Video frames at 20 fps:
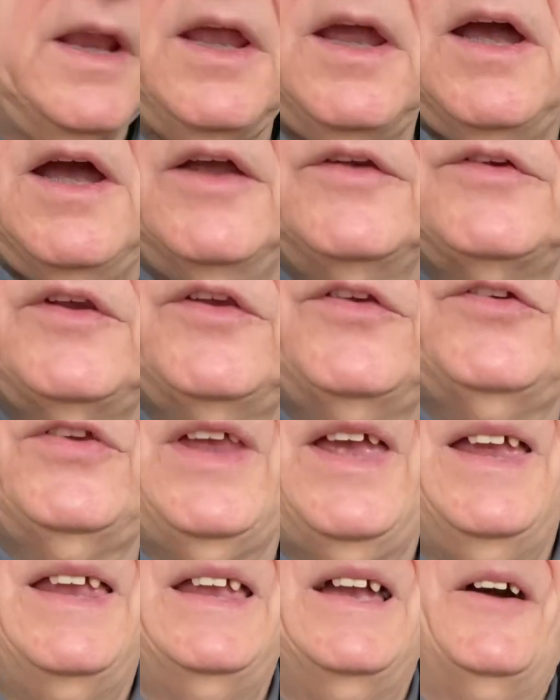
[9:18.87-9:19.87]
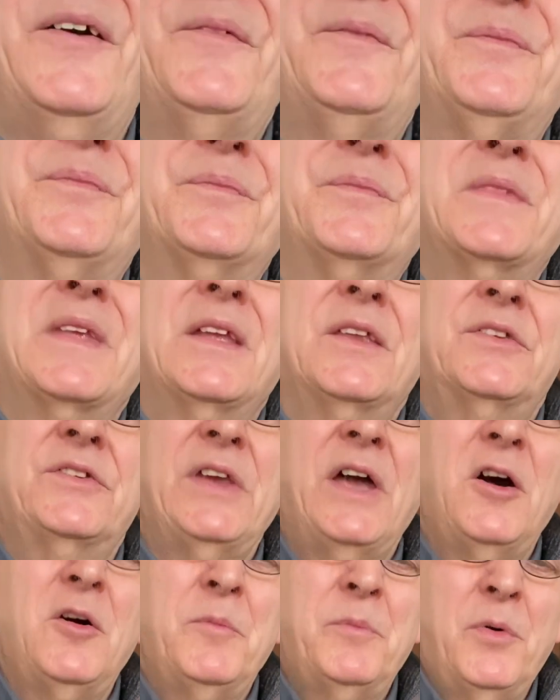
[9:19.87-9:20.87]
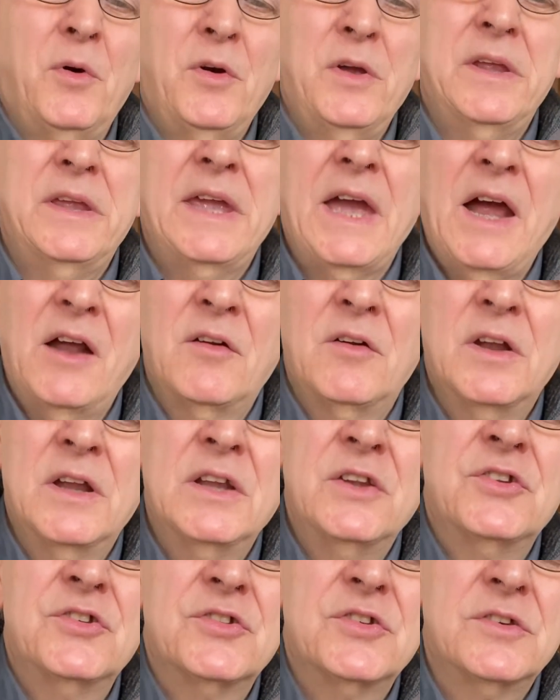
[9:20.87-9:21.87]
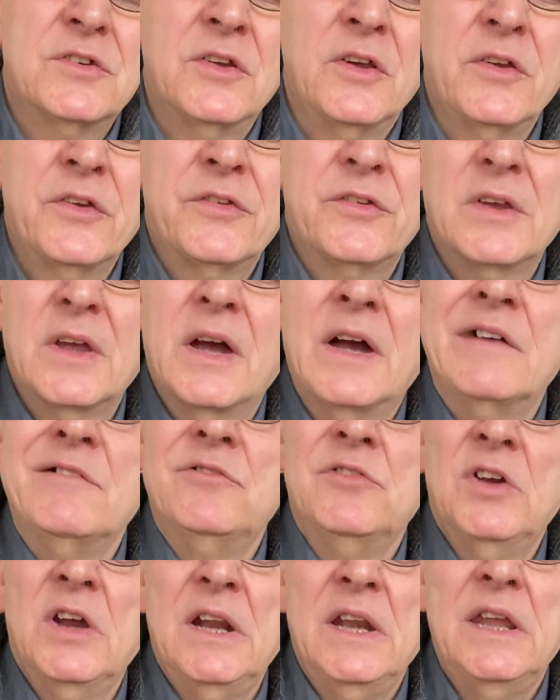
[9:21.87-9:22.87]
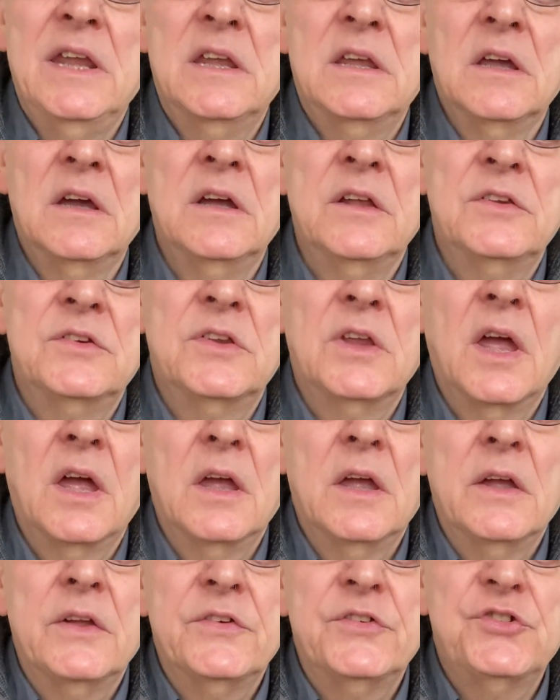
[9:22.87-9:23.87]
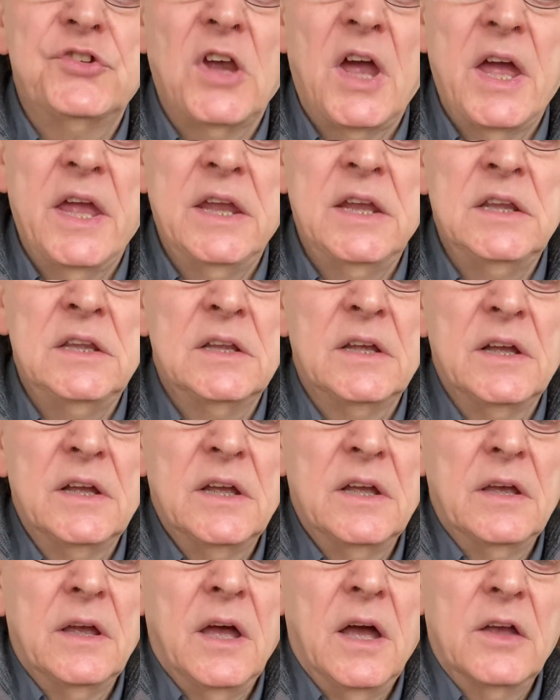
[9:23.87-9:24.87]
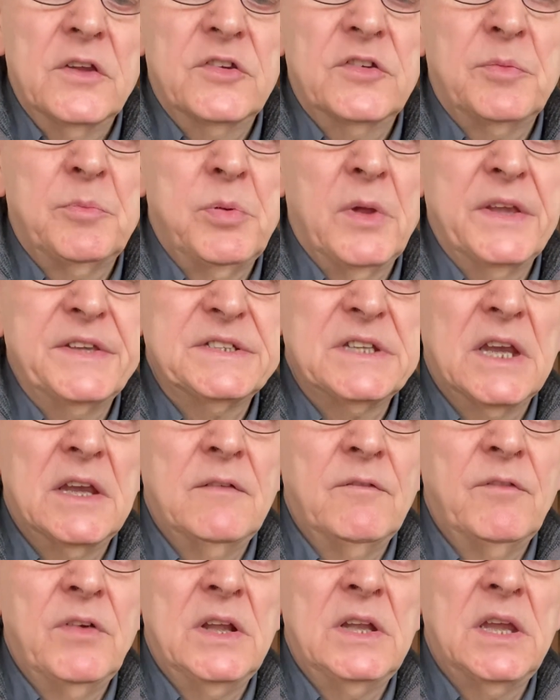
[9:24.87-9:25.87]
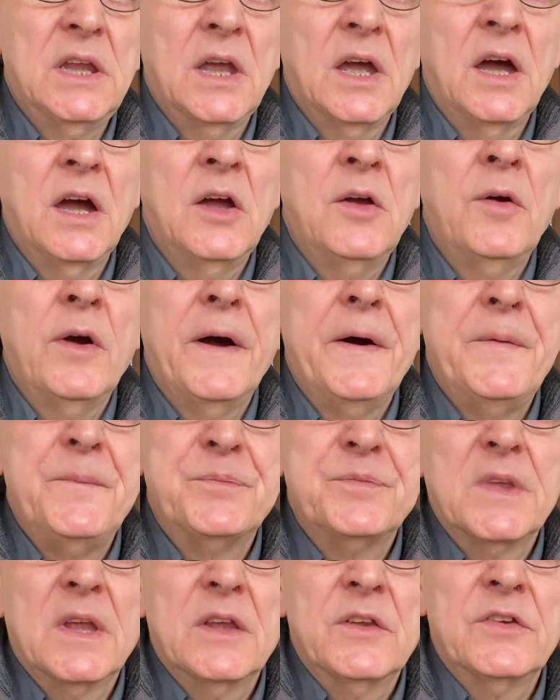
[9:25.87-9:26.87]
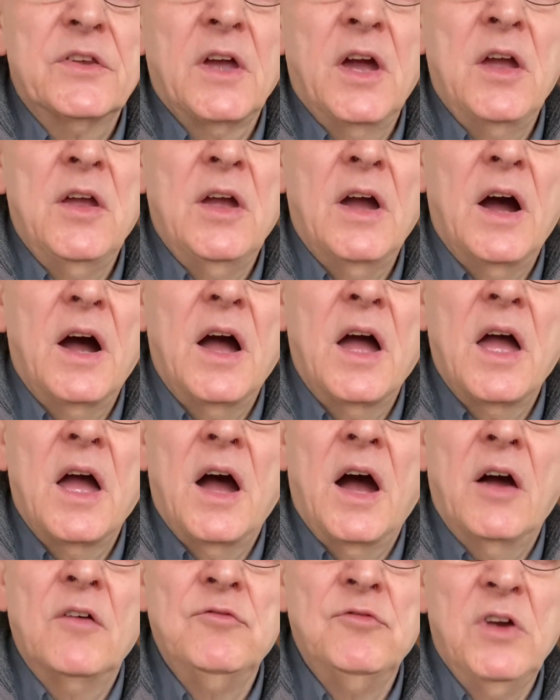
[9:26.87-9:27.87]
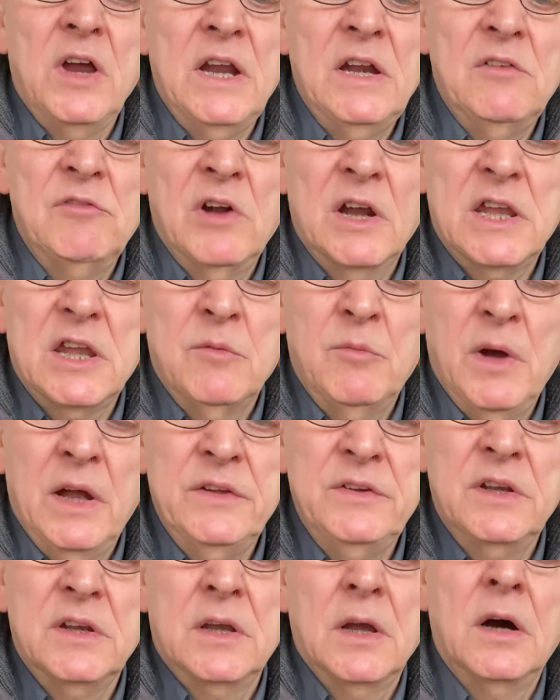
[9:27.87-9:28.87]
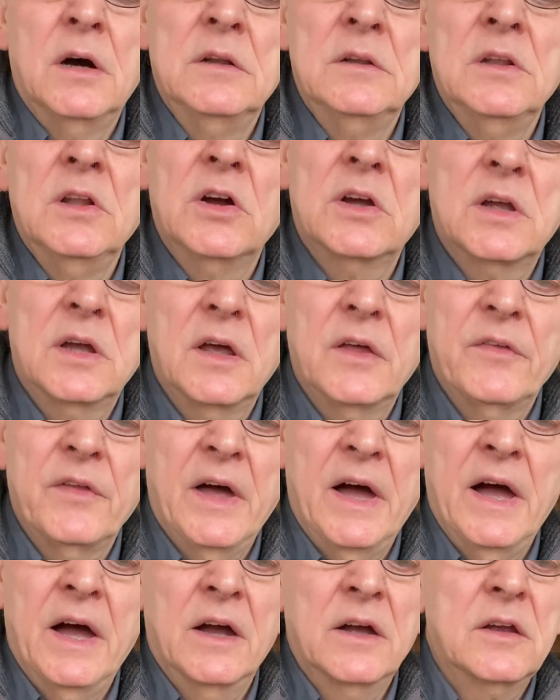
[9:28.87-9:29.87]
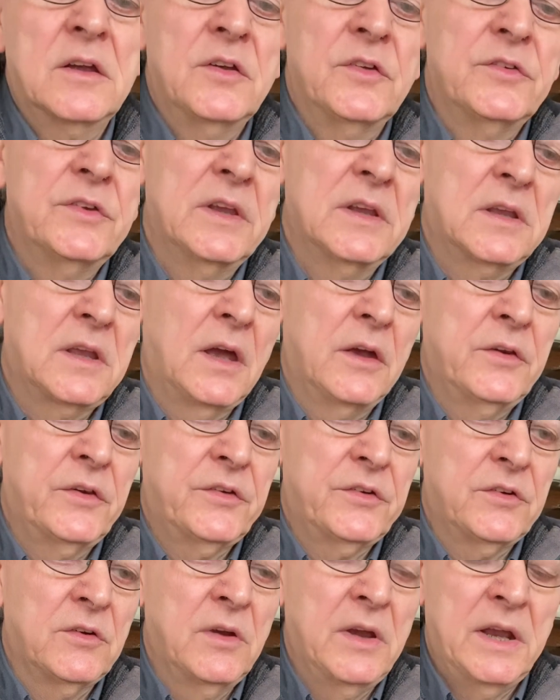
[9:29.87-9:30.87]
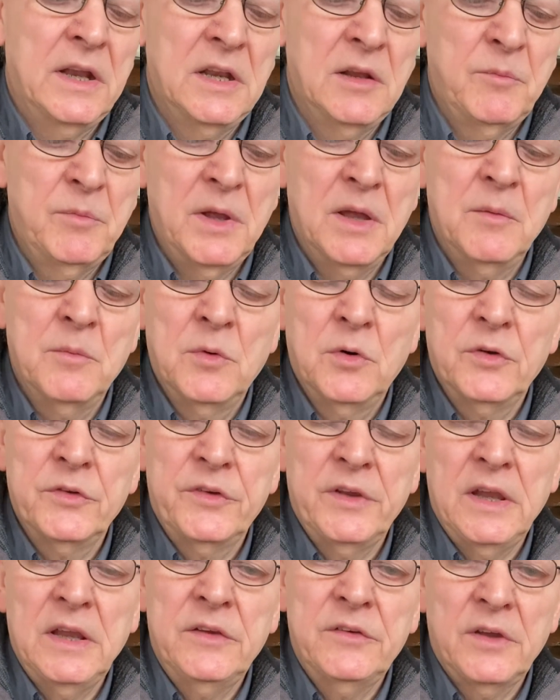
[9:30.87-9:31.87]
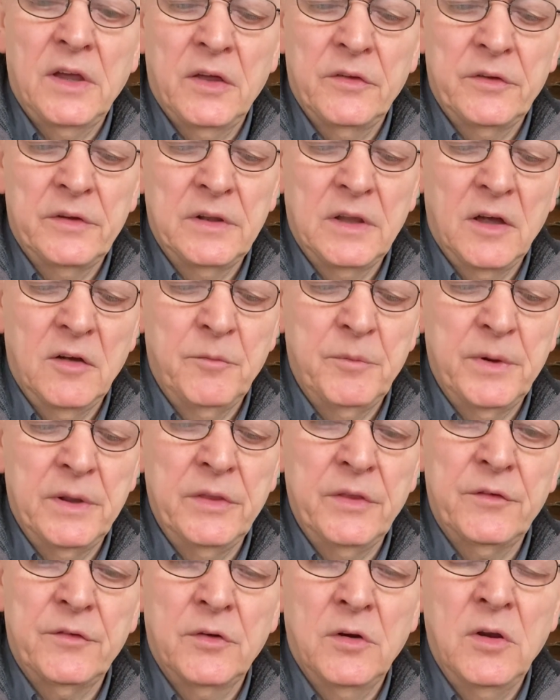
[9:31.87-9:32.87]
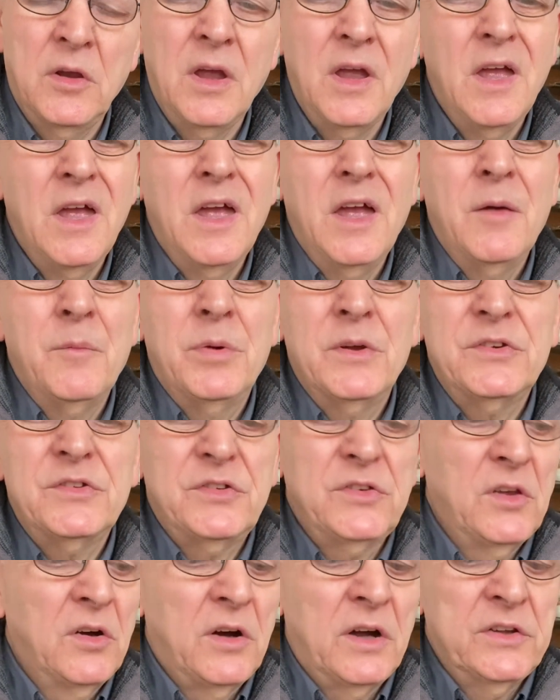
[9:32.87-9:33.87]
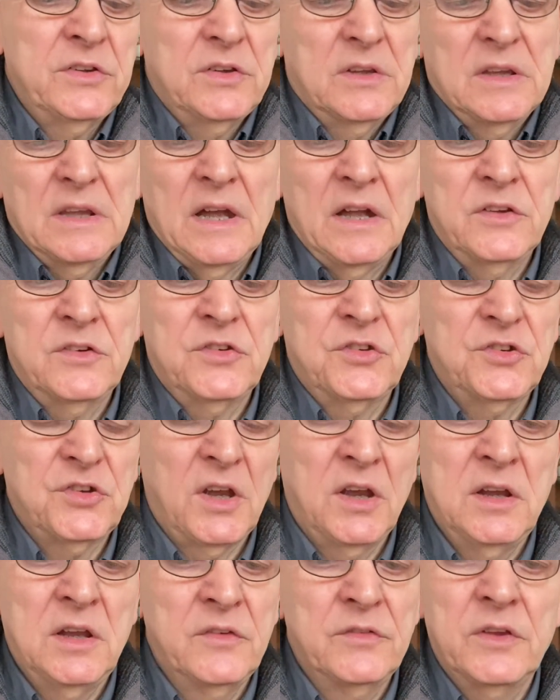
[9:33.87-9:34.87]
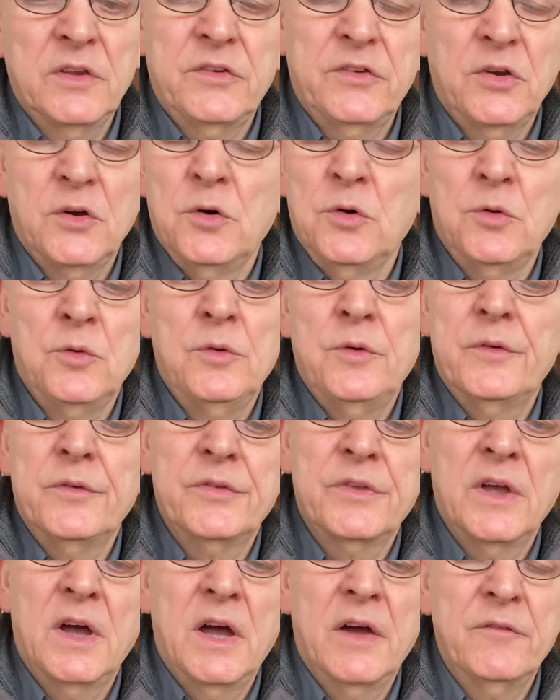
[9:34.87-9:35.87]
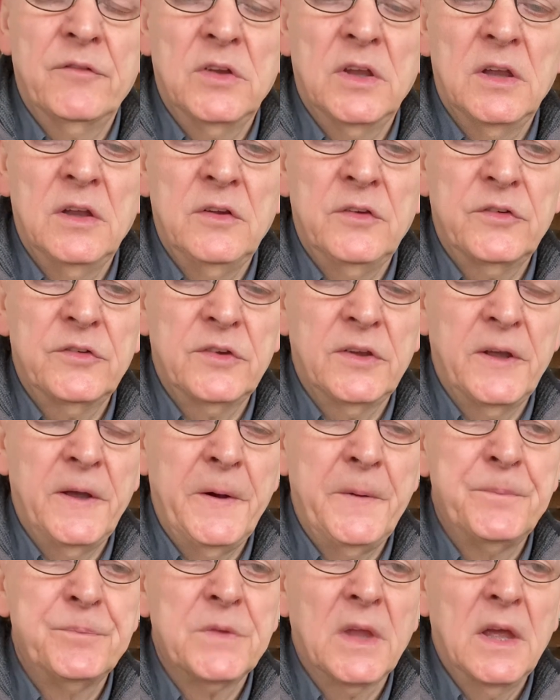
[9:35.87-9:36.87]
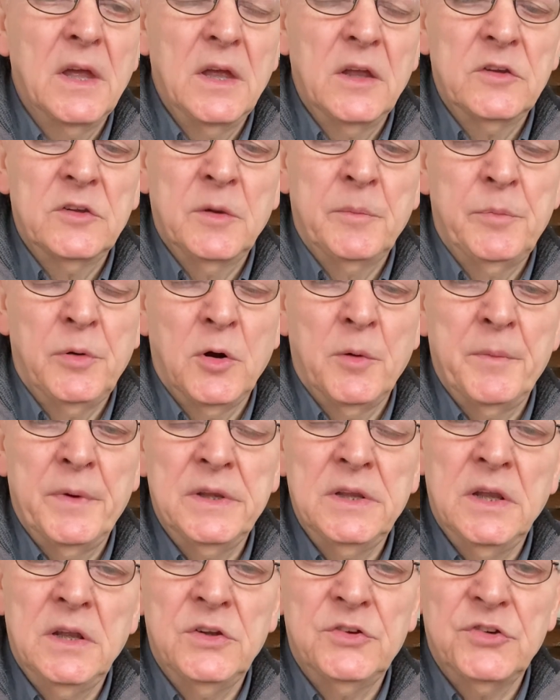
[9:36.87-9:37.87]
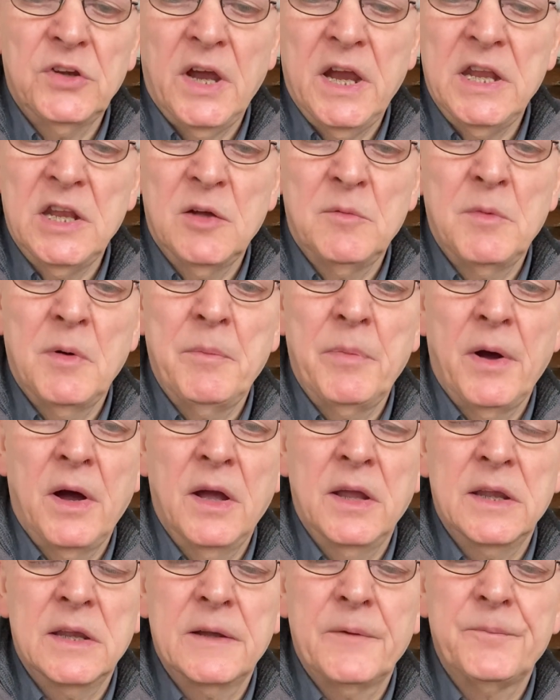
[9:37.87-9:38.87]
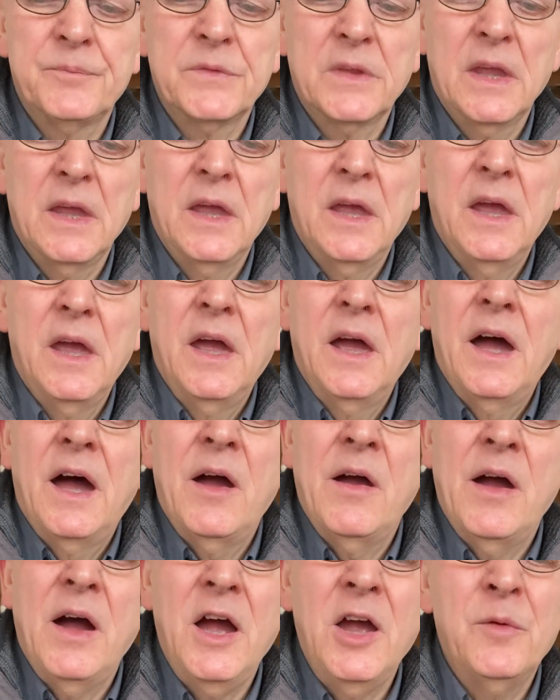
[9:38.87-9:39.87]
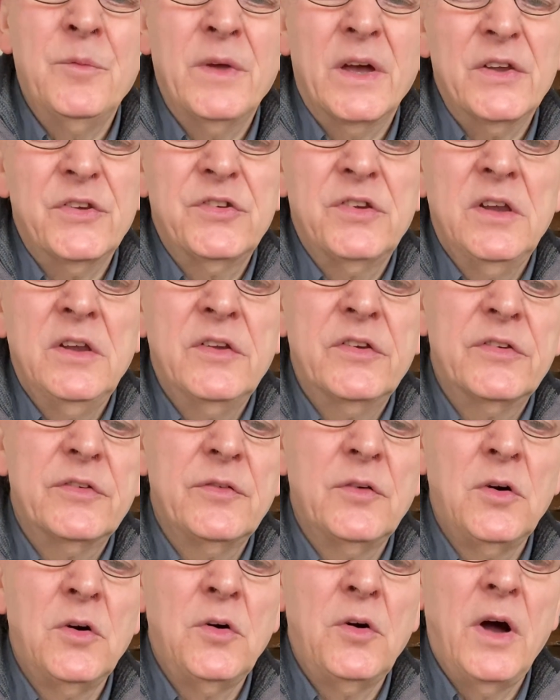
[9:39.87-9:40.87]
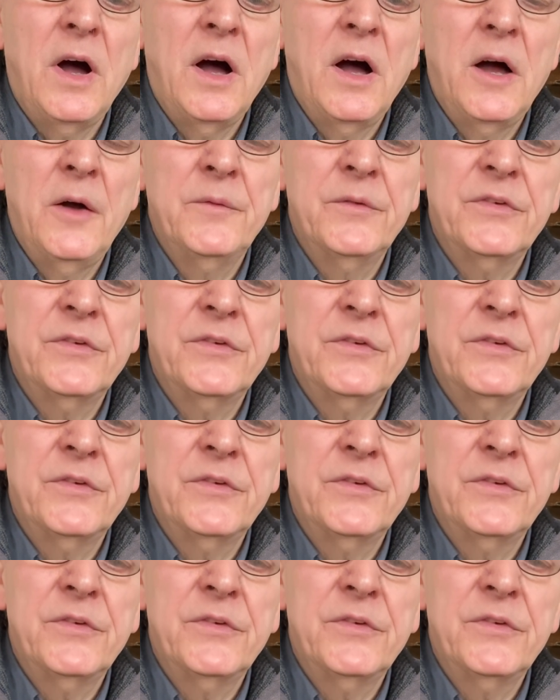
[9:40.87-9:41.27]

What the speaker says: As I say, Del Boy Garage does a really good chain splitting video, so I really recommend you go and look at that because it goes through it in a bit more detail than I've been through. But I just thought I'd show you the tool that I've used to put my new chain on my bike. I hope that's useful.